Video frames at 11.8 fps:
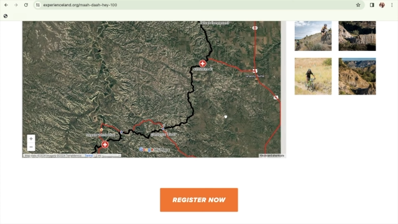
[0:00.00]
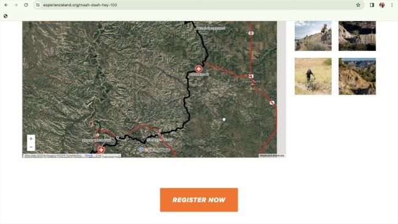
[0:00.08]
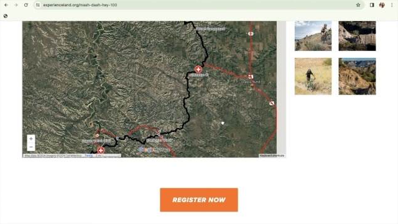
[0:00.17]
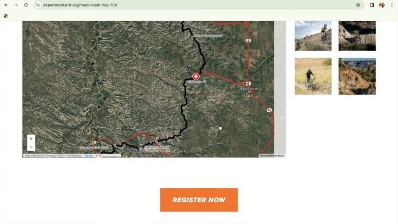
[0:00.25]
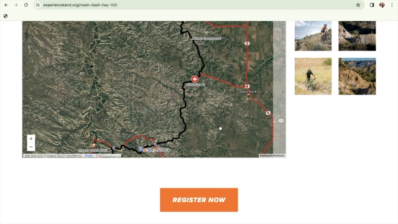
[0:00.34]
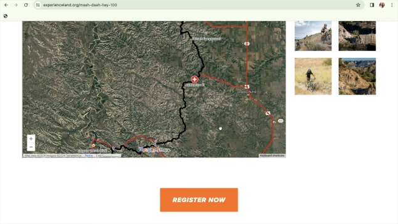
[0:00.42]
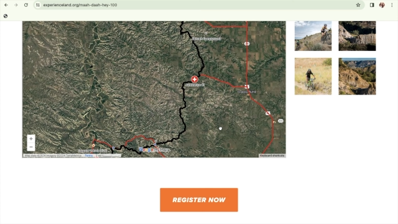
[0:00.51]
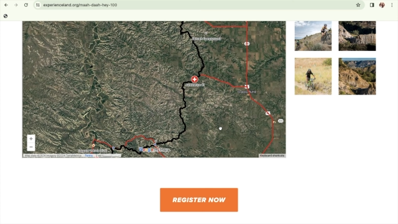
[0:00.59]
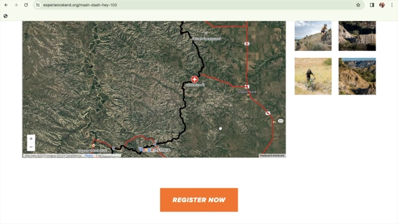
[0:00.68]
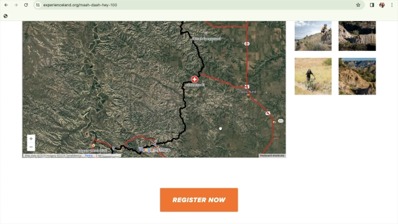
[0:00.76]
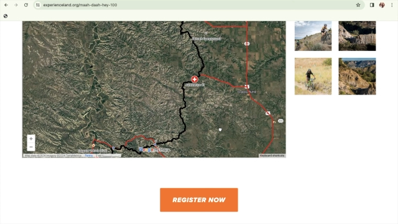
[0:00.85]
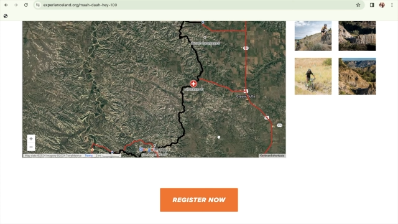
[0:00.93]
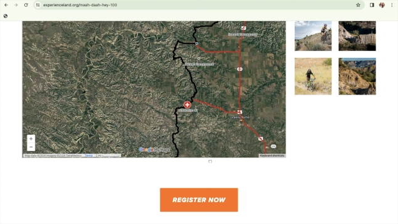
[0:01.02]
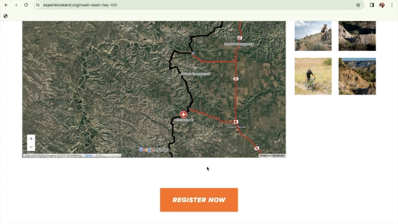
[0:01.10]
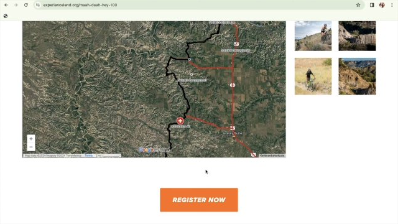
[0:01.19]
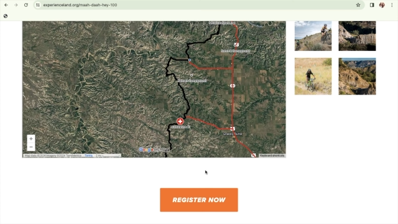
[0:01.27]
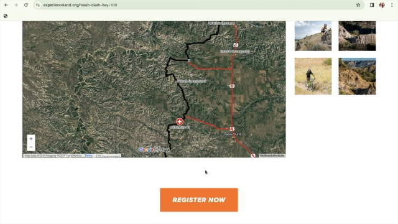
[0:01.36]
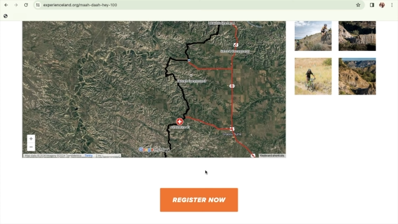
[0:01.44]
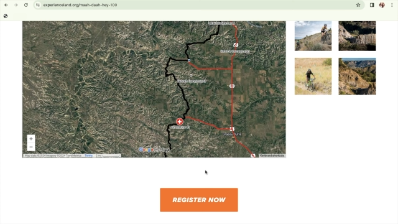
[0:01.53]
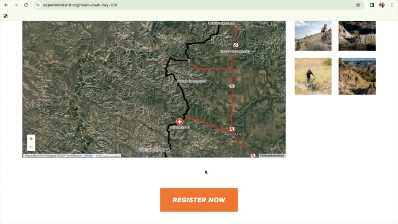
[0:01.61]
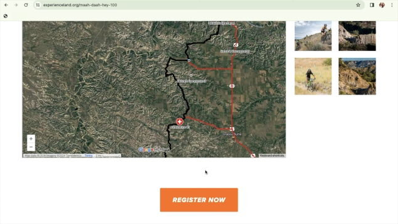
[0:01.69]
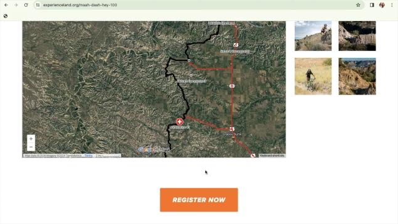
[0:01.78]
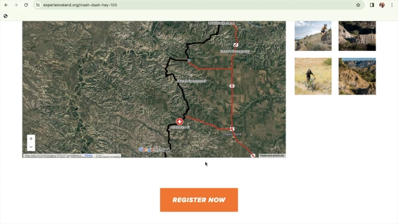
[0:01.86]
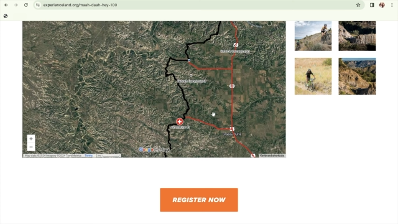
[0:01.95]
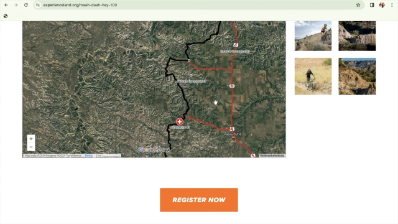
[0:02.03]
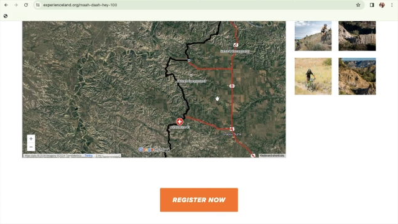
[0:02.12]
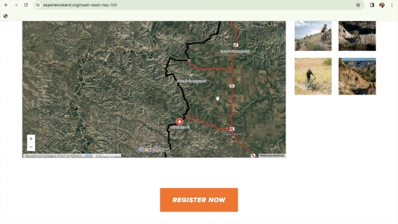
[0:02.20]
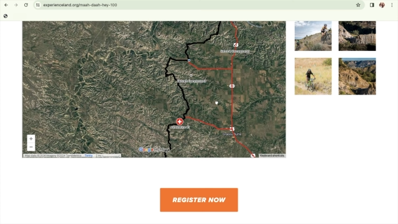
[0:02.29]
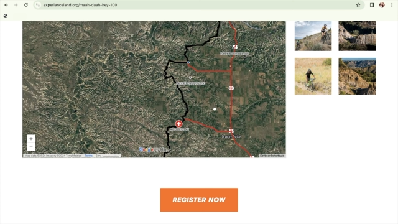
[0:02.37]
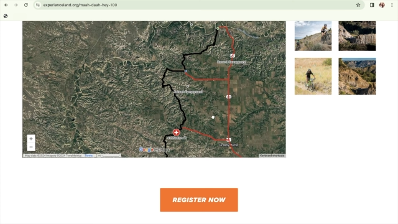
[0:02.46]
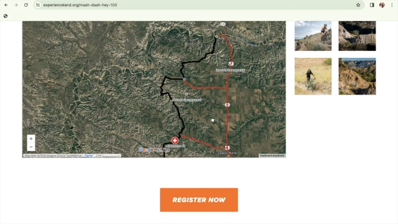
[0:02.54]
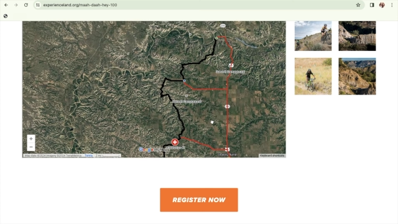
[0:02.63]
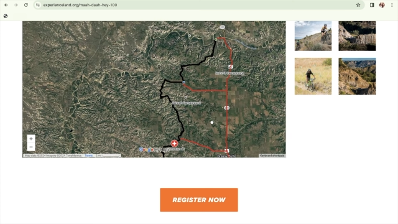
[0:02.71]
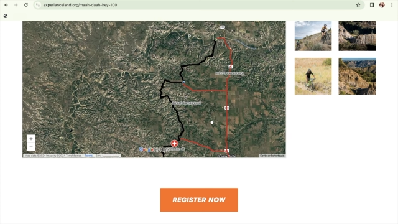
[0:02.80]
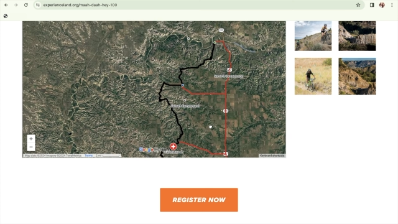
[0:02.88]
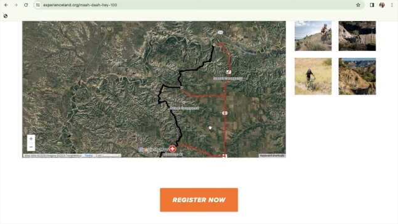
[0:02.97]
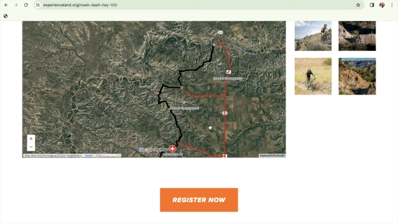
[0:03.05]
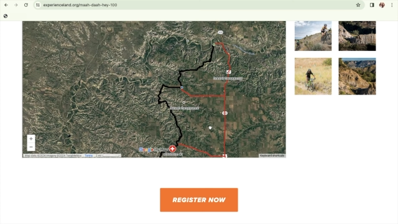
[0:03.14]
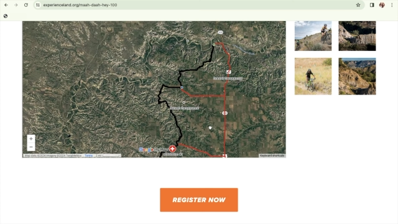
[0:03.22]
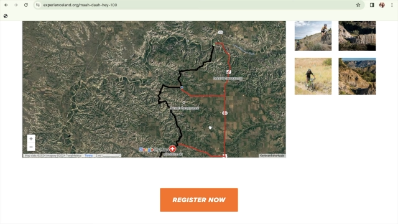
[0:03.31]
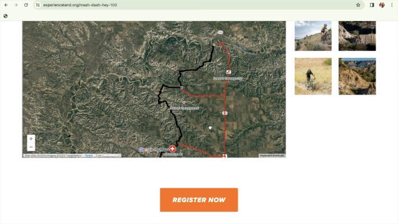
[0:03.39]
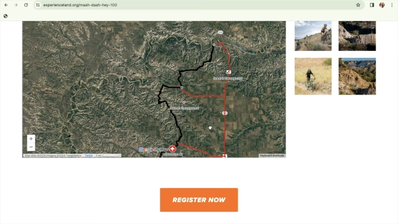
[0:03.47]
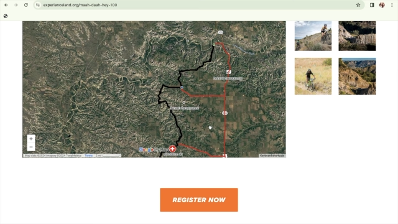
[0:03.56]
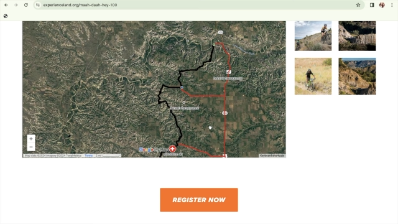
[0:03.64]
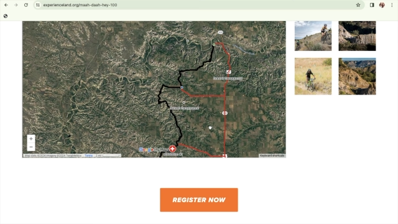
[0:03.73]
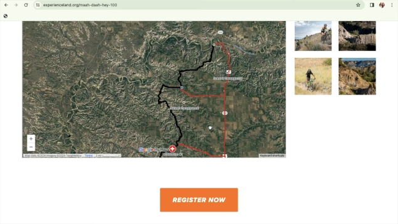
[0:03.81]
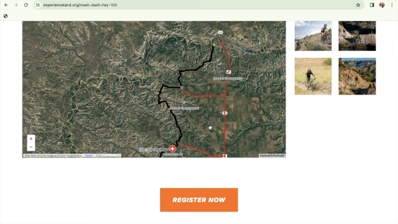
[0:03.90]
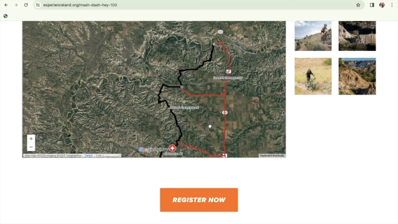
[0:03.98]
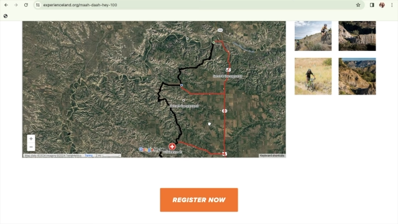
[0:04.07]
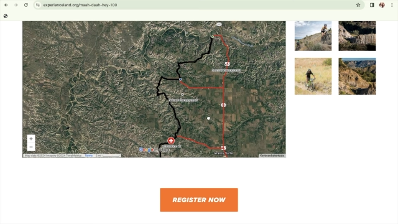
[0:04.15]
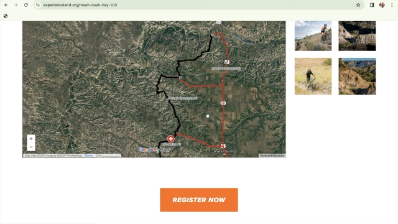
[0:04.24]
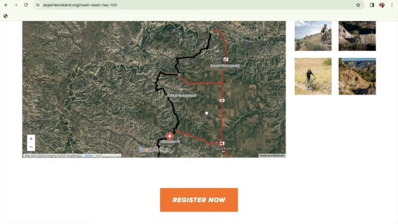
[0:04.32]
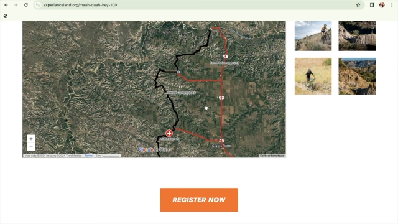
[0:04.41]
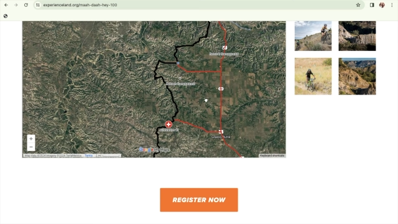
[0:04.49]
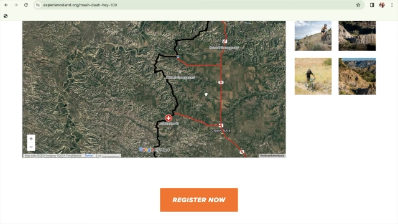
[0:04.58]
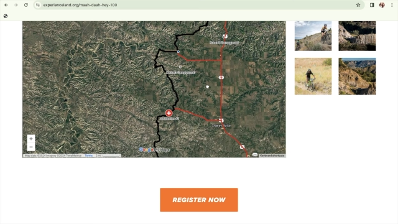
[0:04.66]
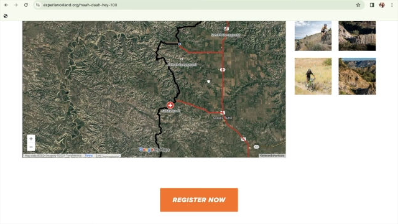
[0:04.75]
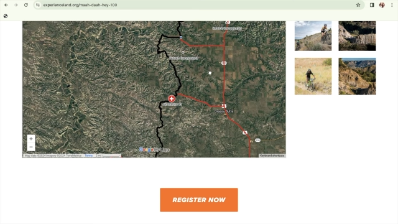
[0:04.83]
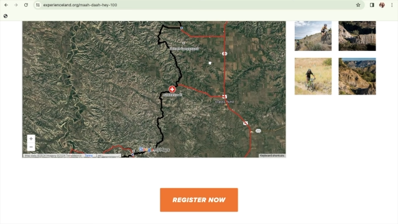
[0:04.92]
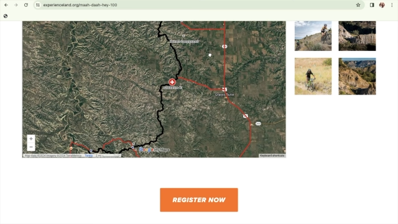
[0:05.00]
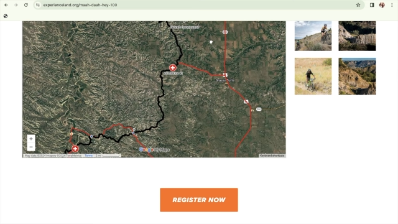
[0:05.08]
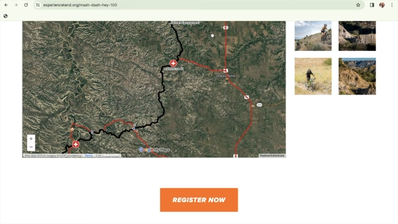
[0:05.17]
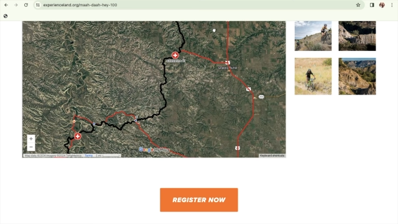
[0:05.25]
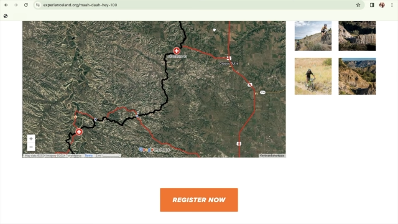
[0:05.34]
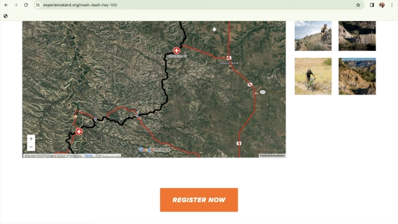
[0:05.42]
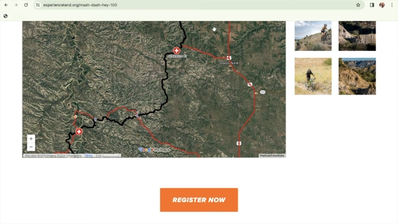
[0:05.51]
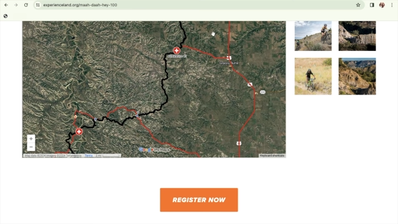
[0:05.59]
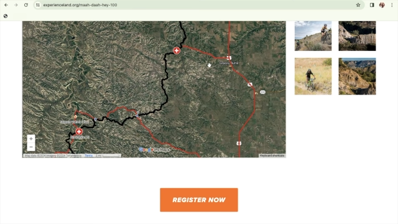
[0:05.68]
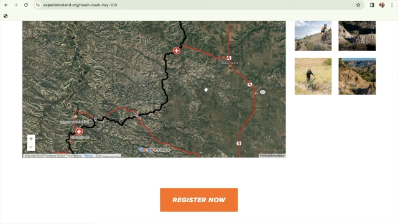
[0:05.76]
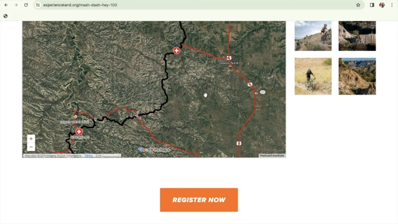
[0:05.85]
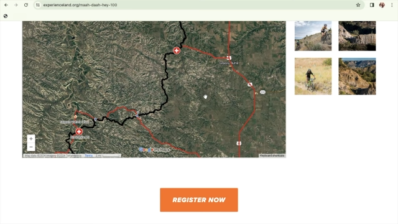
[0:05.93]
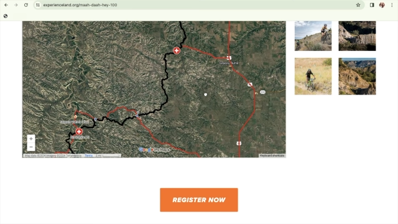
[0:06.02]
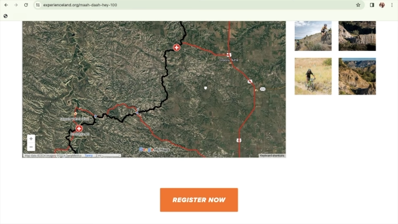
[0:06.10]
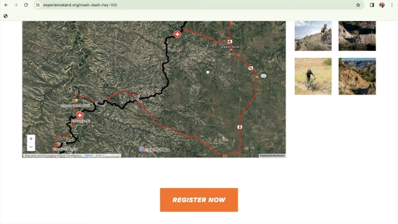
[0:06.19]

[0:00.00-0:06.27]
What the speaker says: [unreadable: no face in view]